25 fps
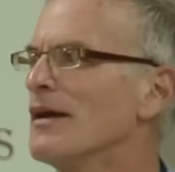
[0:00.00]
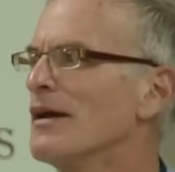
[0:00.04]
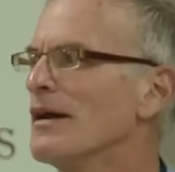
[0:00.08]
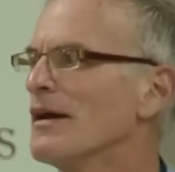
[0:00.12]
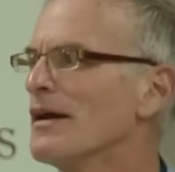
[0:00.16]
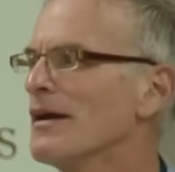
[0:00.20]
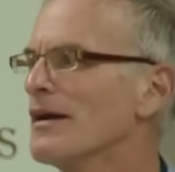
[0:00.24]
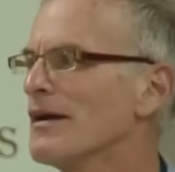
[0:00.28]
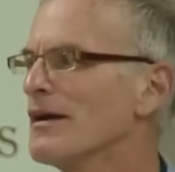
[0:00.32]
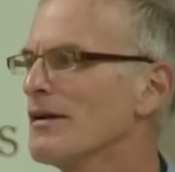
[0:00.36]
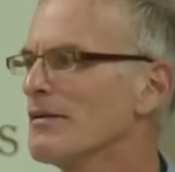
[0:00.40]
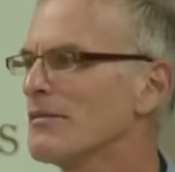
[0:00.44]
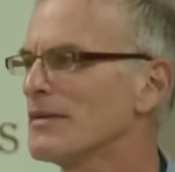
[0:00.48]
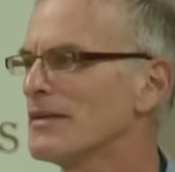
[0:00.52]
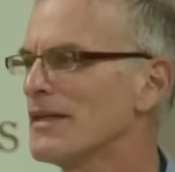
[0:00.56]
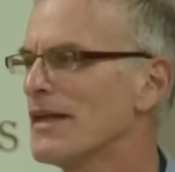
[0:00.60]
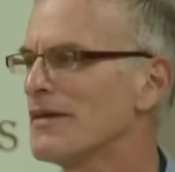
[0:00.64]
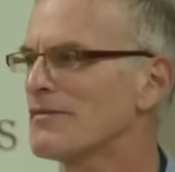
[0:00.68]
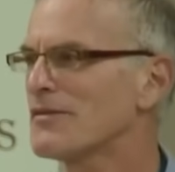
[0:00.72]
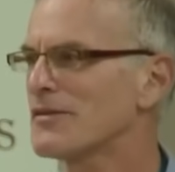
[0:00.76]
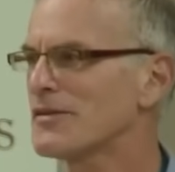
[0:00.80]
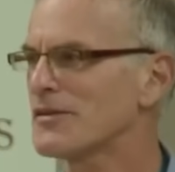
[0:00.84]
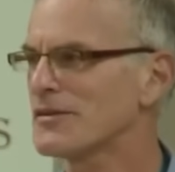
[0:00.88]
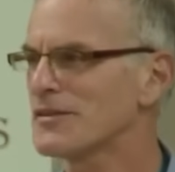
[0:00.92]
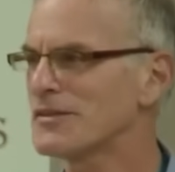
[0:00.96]

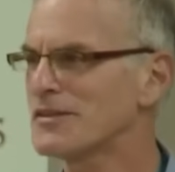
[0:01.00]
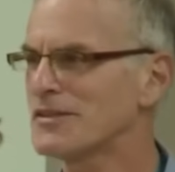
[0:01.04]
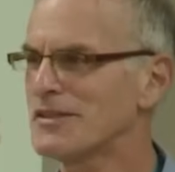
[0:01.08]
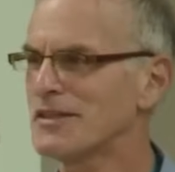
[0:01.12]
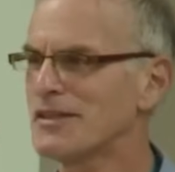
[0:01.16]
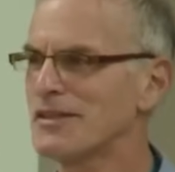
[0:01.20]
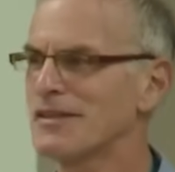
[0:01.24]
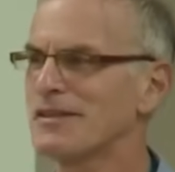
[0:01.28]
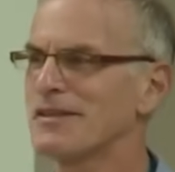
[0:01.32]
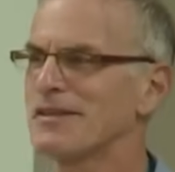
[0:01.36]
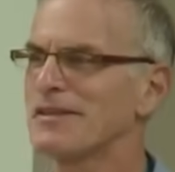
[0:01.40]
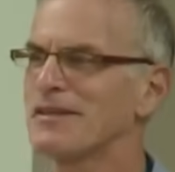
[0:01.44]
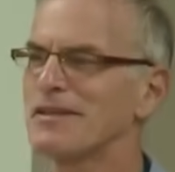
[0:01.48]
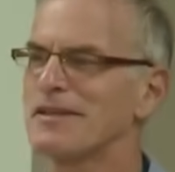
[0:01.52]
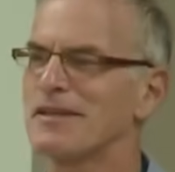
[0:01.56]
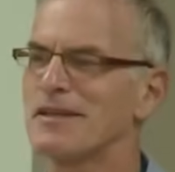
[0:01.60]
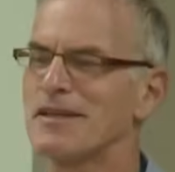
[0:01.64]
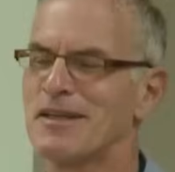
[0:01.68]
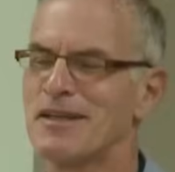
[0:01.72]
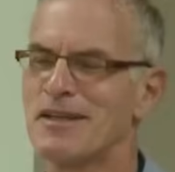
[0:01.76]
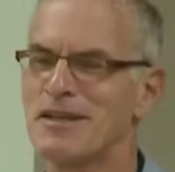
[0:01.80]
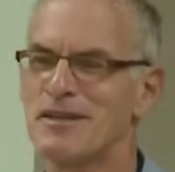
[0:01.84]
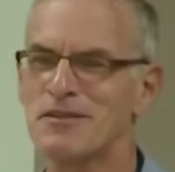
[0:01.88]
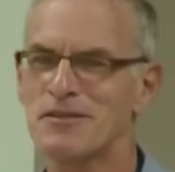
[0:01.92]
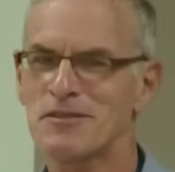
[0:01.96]
whenever she
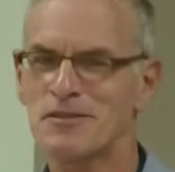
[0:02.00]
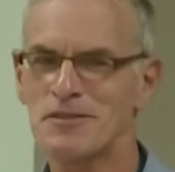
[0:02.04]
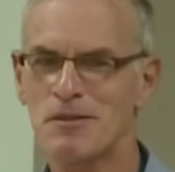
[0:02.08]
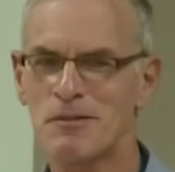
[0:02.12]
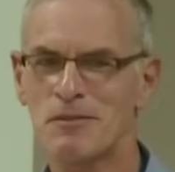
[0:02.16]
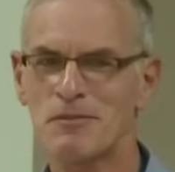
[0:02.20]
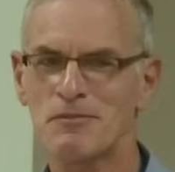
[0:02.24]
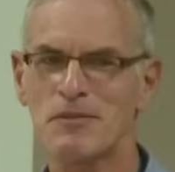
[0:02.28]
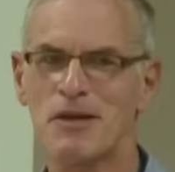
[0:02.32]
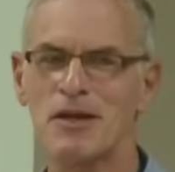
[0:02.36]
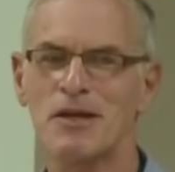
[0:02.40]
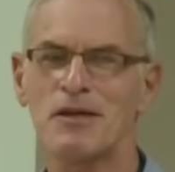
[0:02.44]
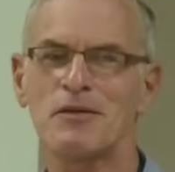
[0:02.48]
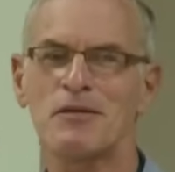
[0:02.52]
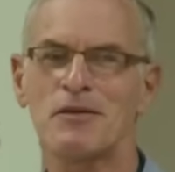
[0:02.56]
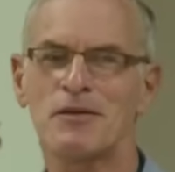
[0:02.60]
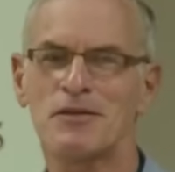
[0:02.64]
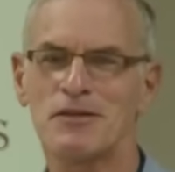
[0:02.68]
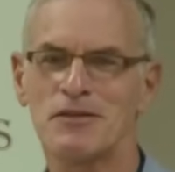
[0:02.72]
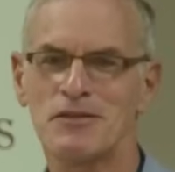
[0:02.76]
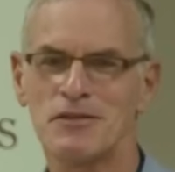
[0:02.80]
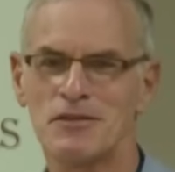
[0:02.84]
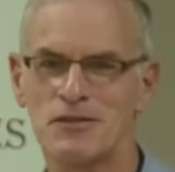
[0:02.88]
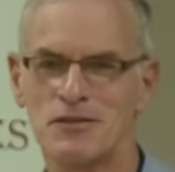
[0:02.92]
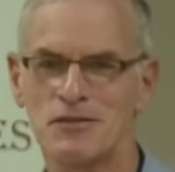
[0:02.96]
hears some of my
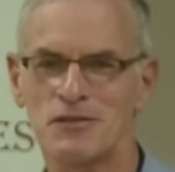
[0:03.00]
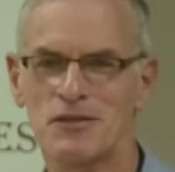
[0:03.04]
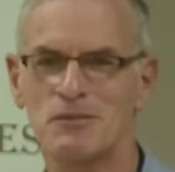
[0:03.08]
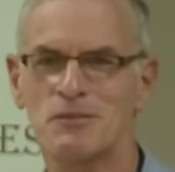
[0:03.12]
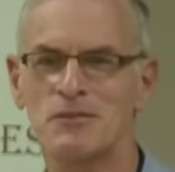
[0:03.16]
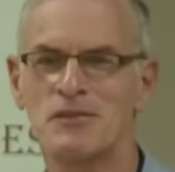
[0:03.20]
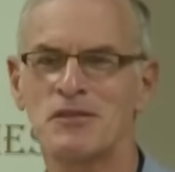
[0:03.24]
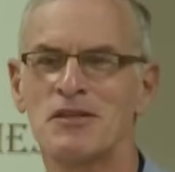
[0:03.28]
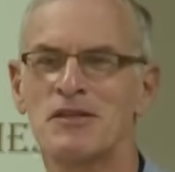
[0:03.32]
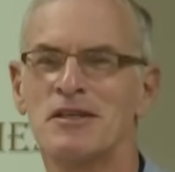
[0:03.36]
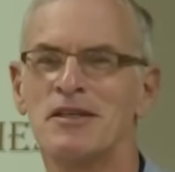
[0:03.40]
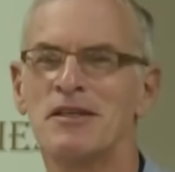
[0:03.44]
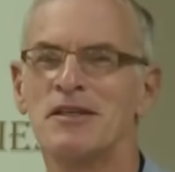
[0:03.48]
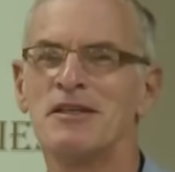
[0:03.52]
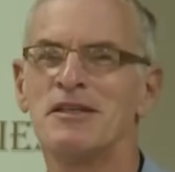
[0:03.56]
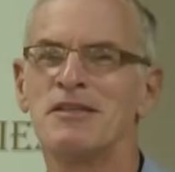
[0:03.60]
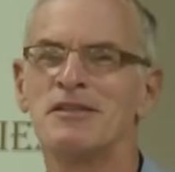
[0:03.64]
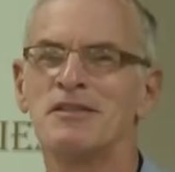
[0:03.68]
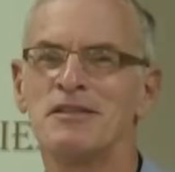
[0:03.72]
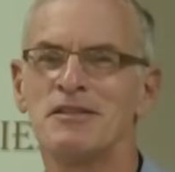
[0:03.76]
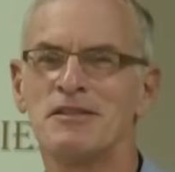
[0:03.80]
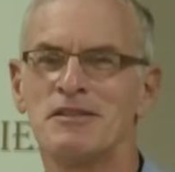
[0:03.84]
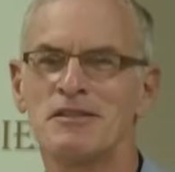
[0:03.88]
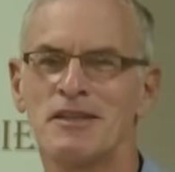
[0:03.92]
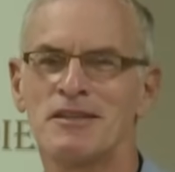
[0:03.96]
criticisms,
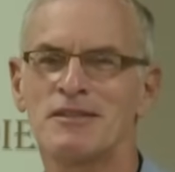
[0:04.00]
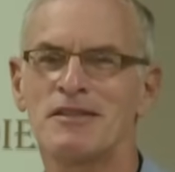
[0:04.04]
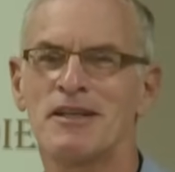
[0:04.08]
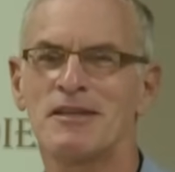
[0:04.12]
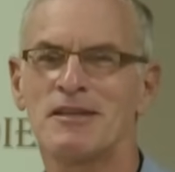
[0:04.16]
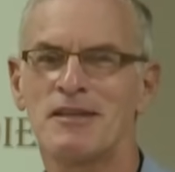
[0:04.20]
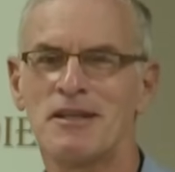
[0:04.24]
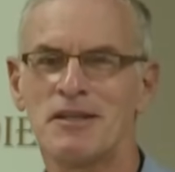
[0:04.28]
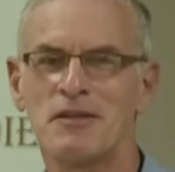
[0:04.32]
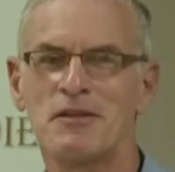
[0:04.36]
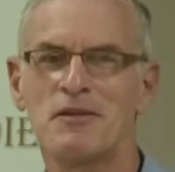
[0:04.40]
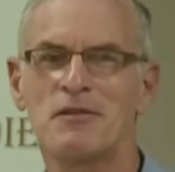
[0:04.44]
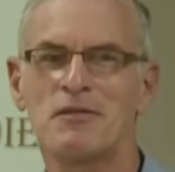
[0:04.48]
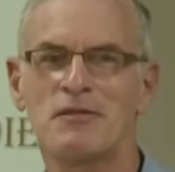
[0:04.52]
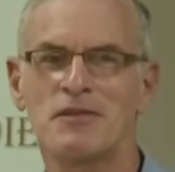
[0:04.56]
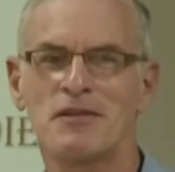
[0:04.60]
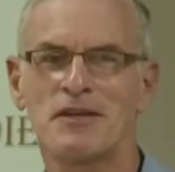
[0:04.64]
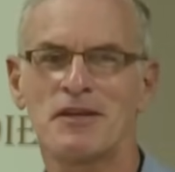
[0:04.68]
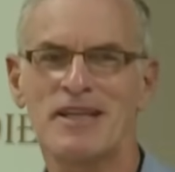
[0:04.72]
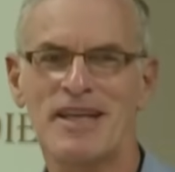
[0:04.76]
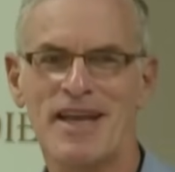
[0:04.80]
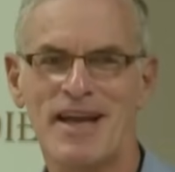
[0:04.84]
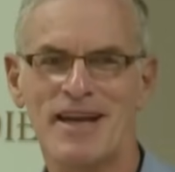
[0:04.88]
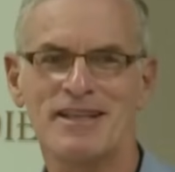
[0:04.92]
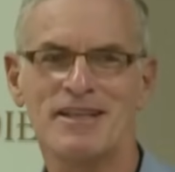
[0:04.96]
she says, I think you
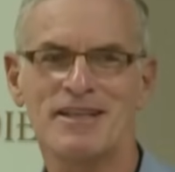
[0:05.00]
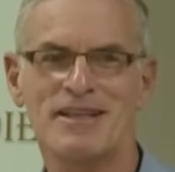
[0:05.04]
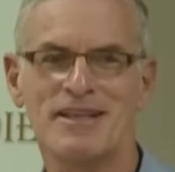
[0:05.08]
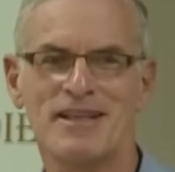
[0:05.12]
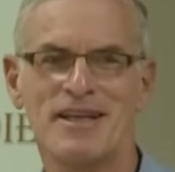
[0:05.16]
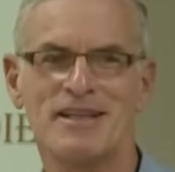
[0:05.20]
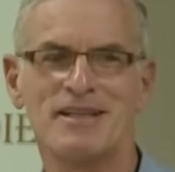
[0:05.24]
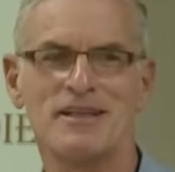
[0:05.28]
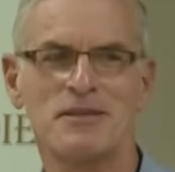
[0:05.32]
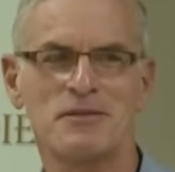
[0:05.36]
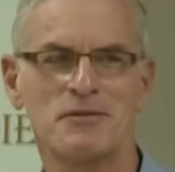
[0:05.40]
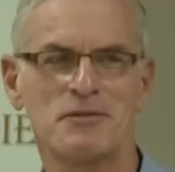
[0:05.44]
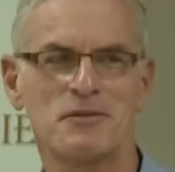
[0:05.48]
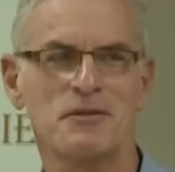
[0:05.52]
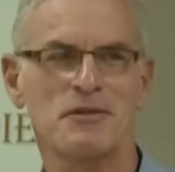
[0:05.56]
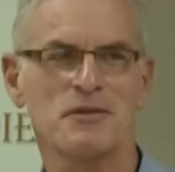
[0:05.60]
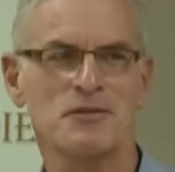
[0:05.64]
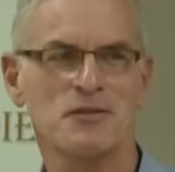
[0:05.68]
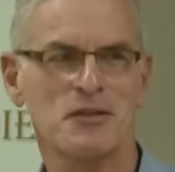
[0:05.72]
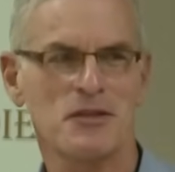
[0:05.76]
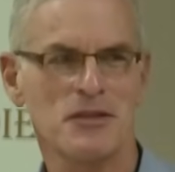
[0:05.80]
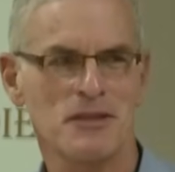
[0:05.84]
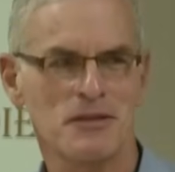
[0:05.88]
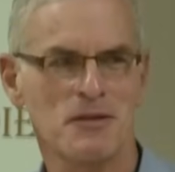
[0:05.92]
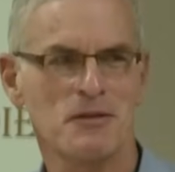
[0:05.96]
forget that Israel
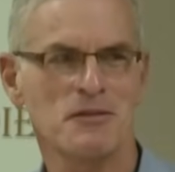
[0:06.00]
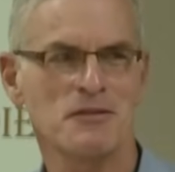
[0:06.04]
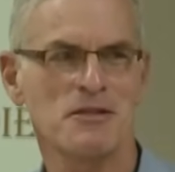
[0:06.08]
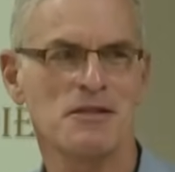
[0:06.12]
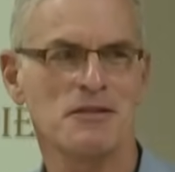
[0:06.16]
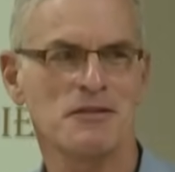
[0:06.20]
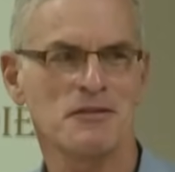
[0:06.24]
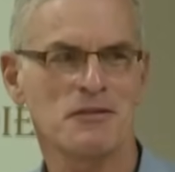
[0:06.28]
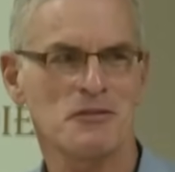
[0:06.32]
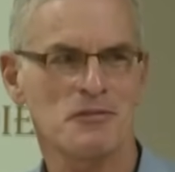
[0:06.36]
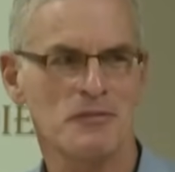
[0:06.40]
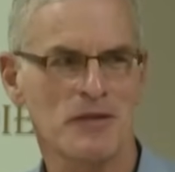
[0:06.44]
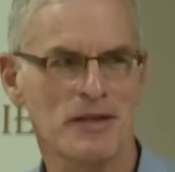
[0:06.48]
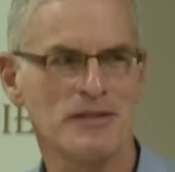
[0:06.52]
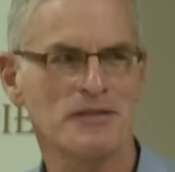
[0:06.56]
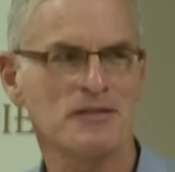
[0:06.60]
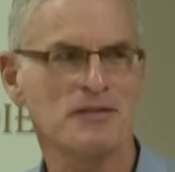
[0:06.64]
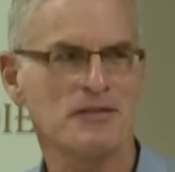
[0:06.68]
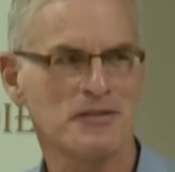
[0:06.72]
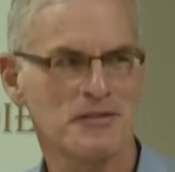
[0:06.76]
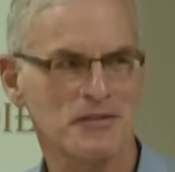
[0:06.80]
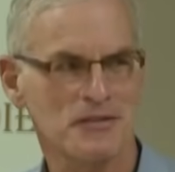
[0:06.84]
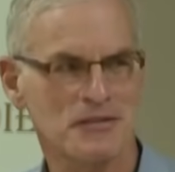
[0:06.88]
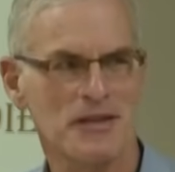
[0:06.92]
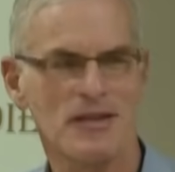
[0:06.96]
is a colonialist,
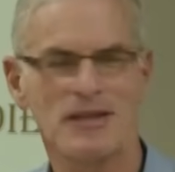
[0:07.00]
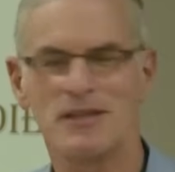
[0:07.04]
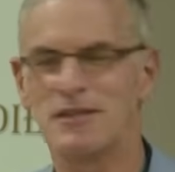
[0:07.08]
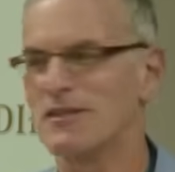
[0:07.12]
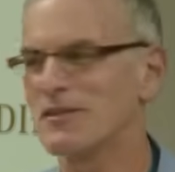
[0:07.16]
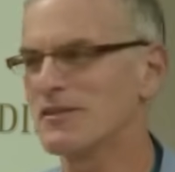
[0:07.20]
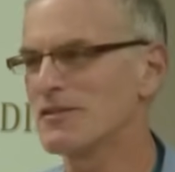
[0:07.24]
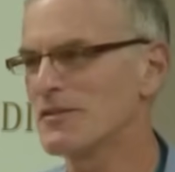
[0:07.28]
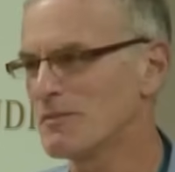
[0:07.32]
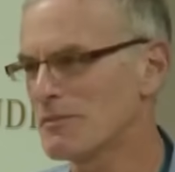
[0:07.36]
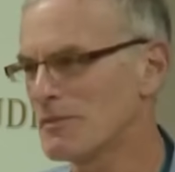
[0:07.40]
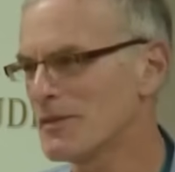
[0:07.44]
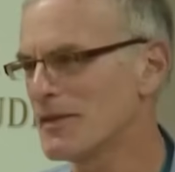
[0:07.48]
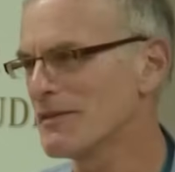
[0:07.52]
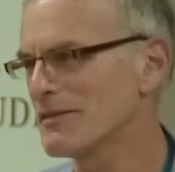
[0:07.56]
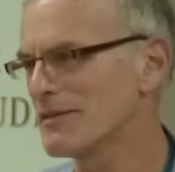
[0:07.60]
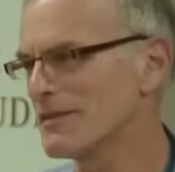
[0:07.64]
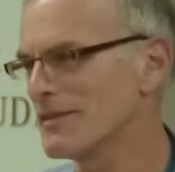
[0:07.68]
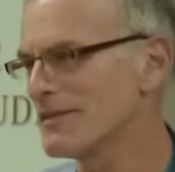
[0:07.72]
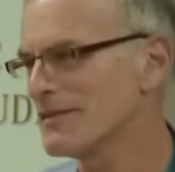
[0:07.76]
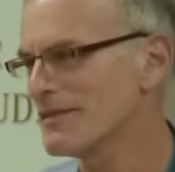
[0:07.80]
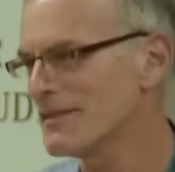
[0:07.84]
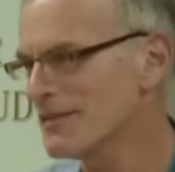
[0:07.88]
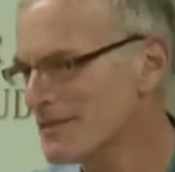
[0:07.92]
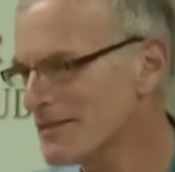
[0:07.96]
racist, Zionist,
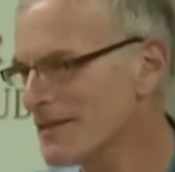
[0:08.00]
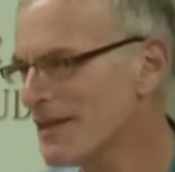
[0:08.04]
imperialist.